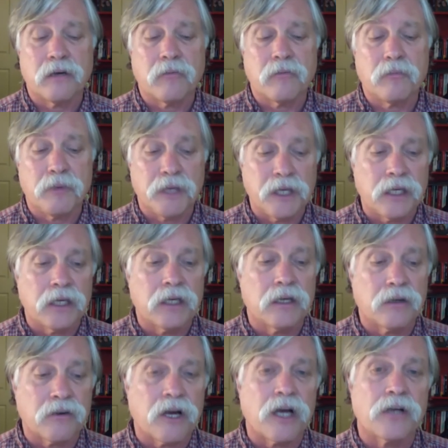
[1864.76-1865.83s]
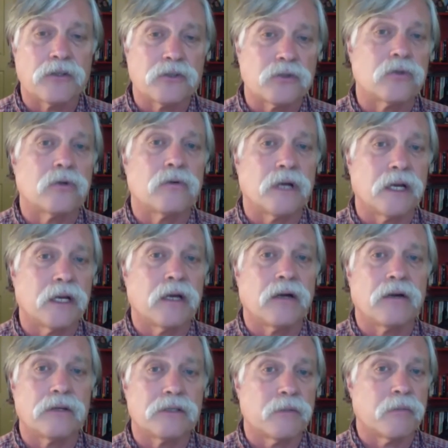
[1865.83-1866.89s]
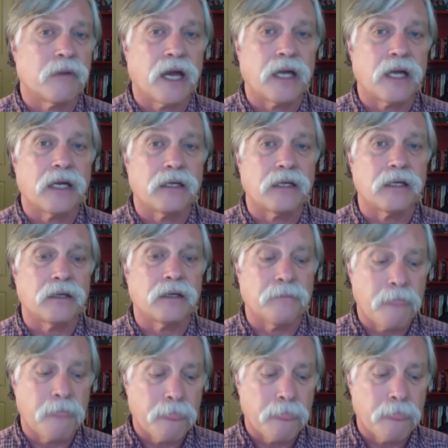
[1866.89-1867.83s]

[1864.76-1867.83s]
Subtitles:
being in a crowded store right now is a bad idea.